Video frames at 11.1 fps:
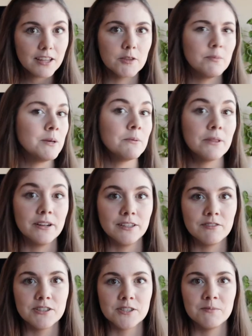the people there
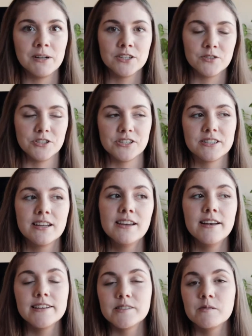loved it so much, or just
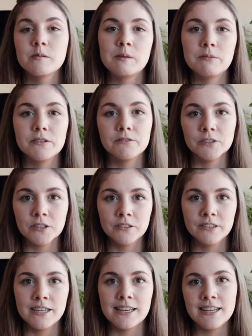some of the people have
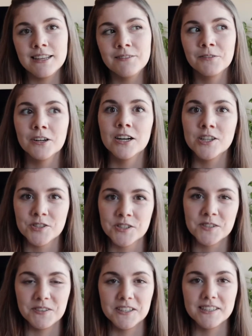grown and eaten for hundreds
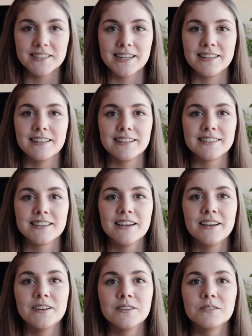of years. I think that's
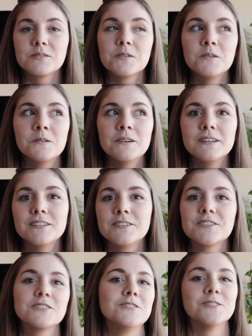so
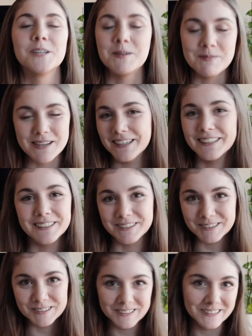just dreamy and
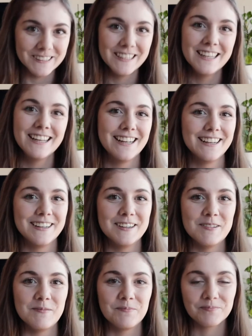cool.
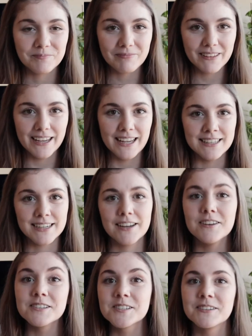And I
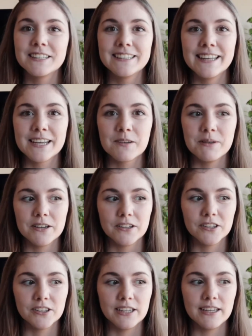also really like Baker
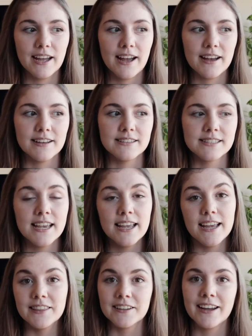Creek has
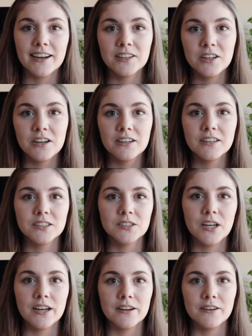in their catalog a
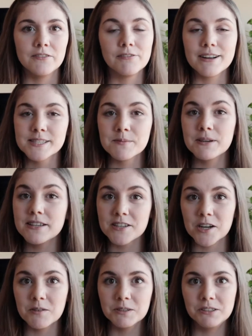lot of recipes to
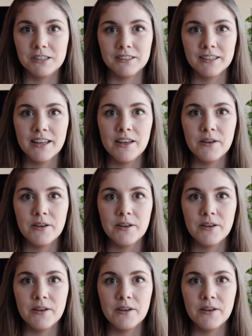go along